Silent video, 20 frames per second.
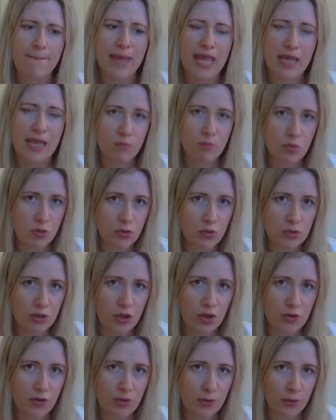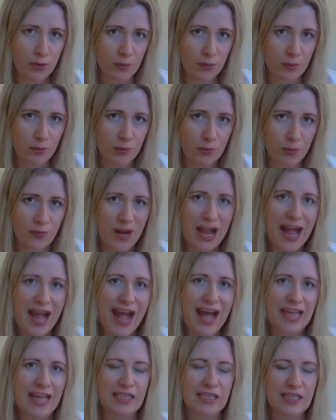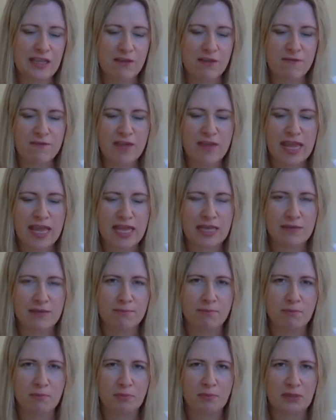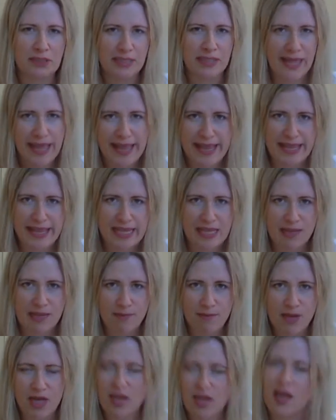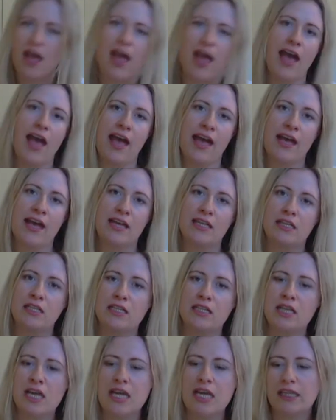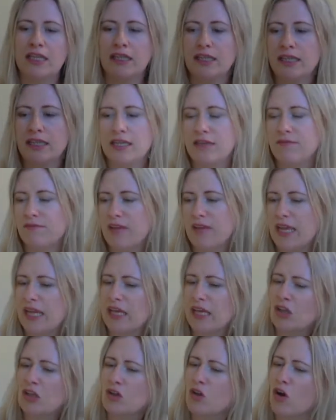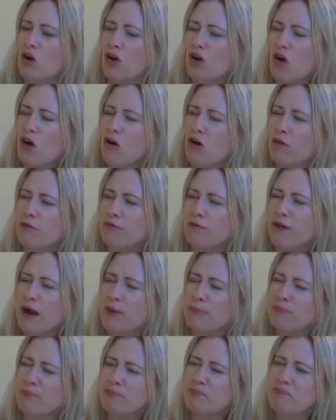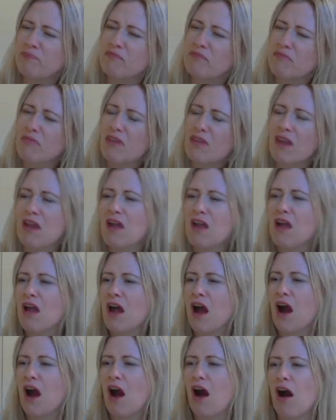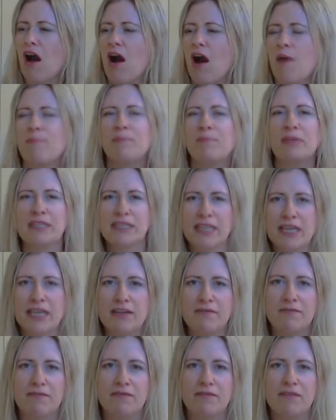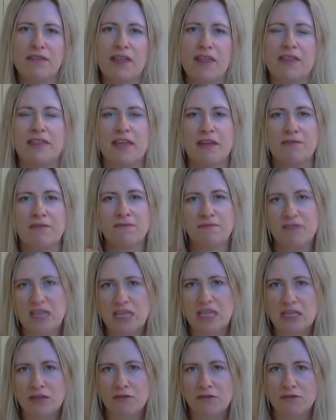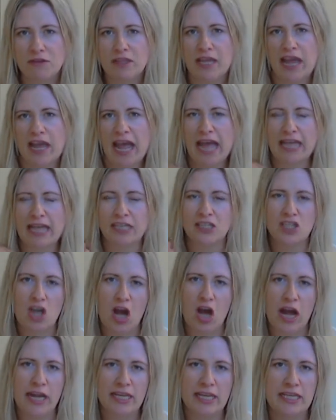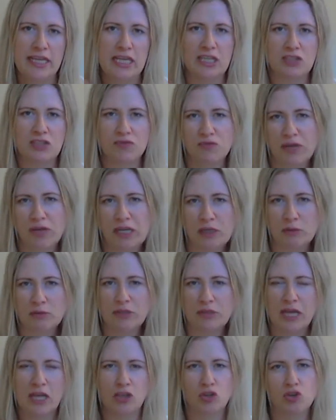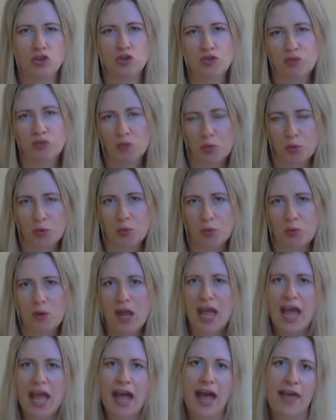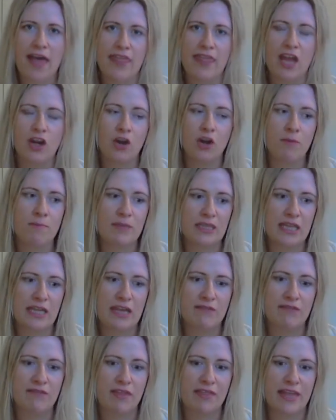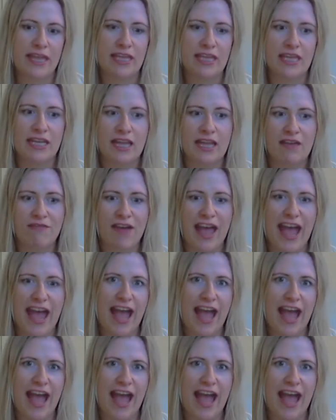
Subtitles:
people who live in blame and live in a lot of a belief that their fear and their anxiety is real and true, and they don't believe that they can ever